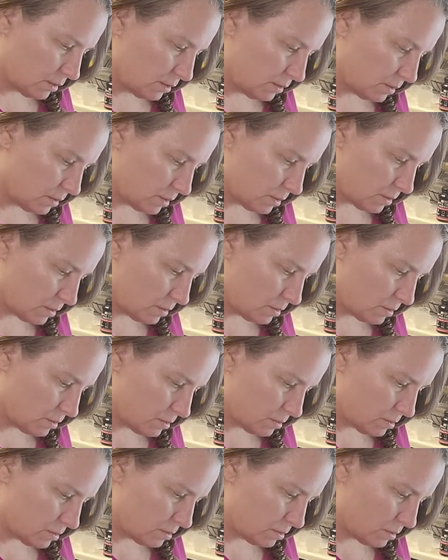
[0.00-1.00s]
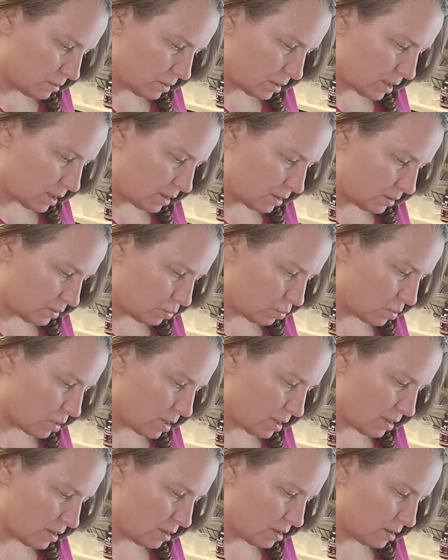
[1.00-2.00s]
So that's
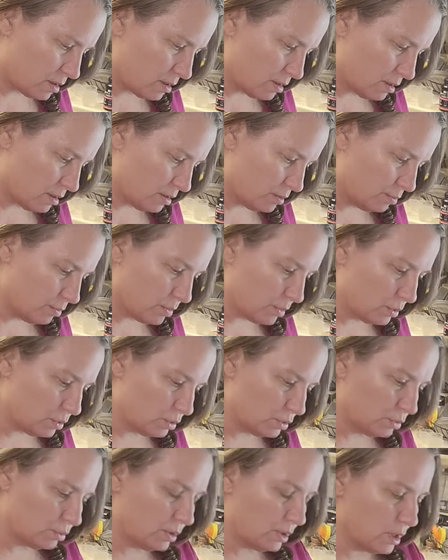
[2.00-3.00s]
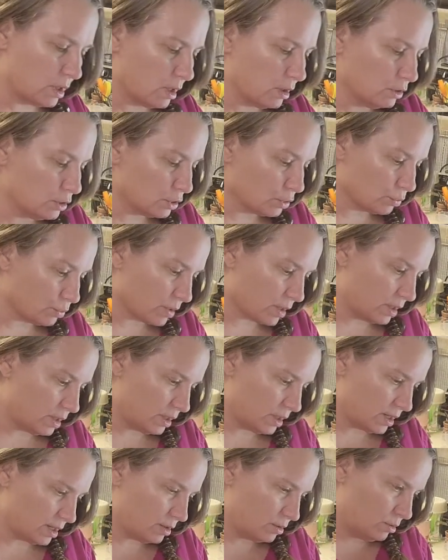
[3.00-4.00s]
why I am doing art right
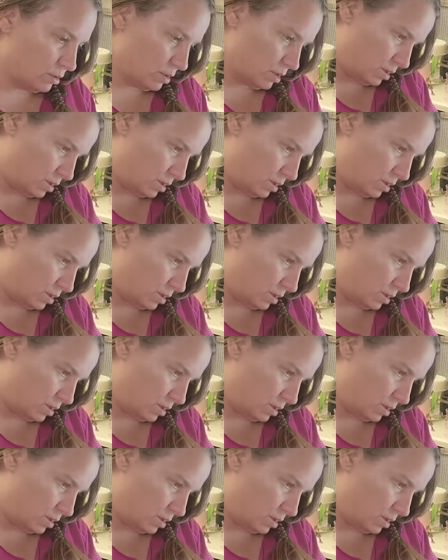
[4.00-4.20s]
now.